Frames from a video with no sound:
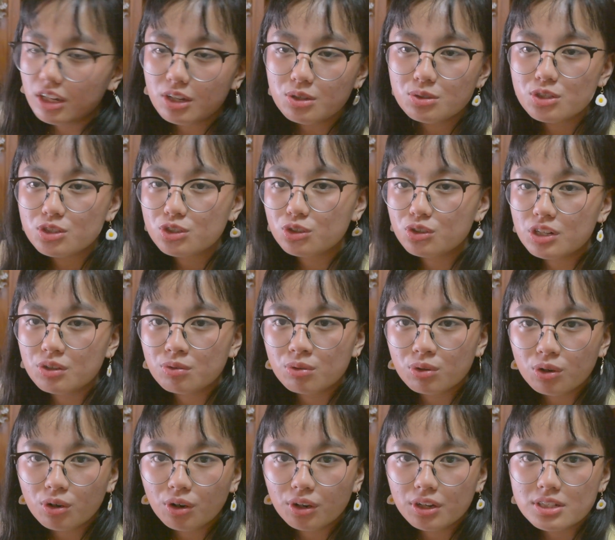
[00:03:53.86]
use to screen
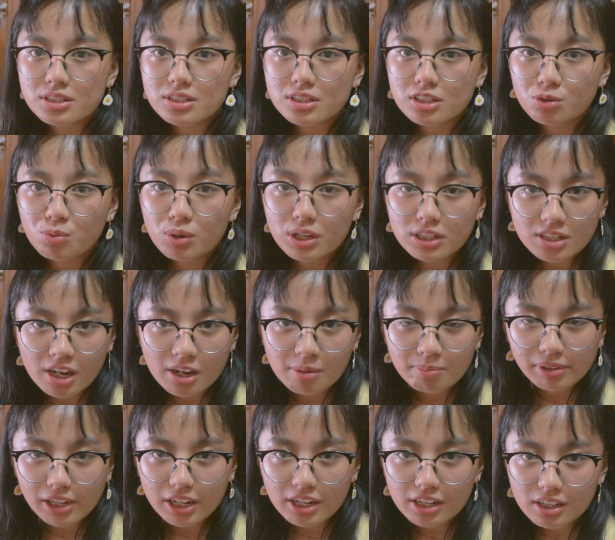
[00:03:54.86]
record is QuickTime
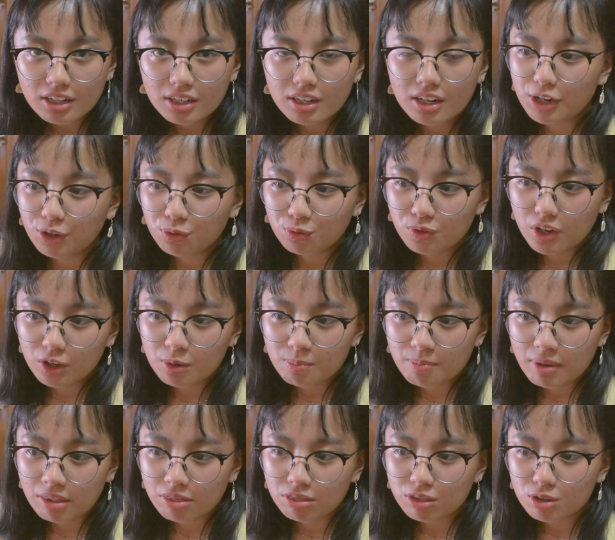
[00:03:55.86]
Player. I don't
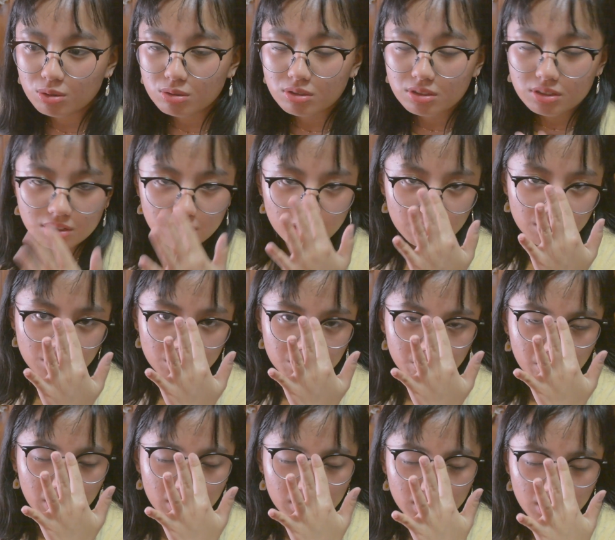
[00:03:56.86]
recommend those
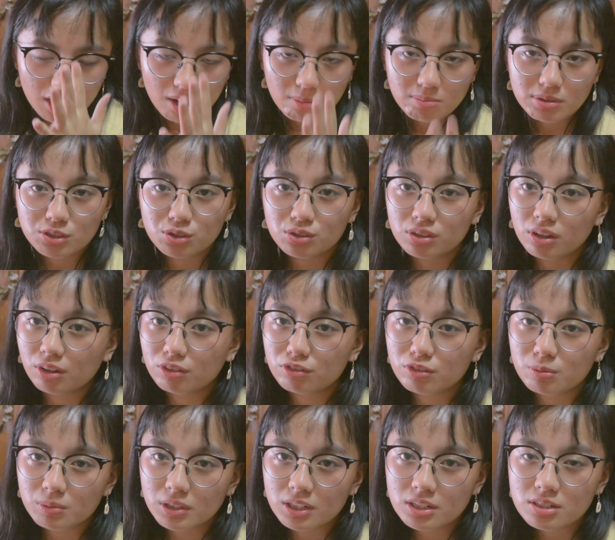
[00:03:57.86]
third-party apps that you download
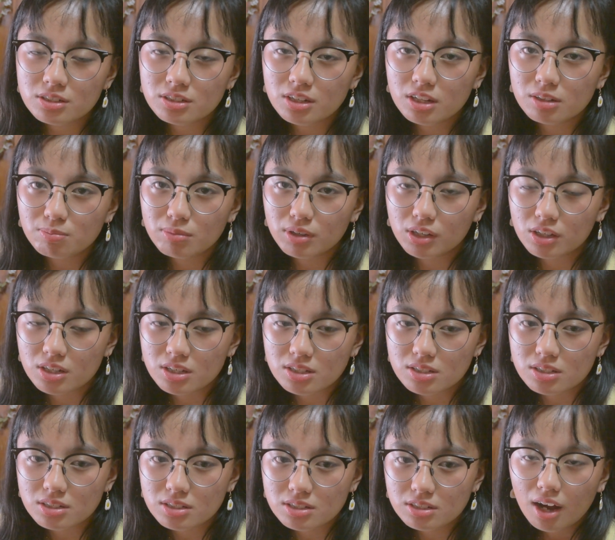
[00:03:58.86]
from the internet
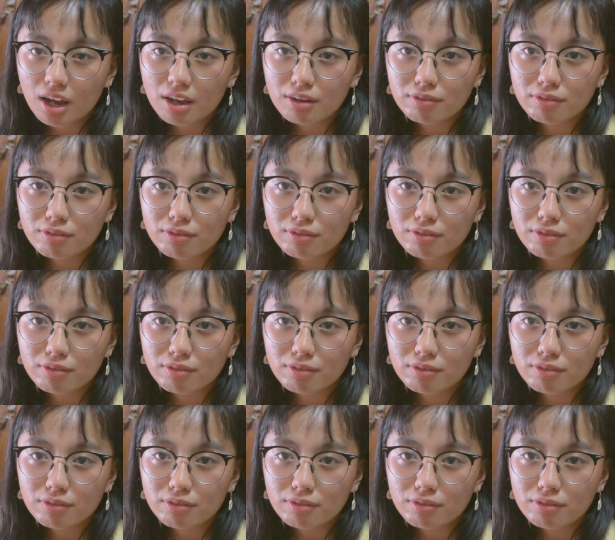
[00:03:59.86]
because I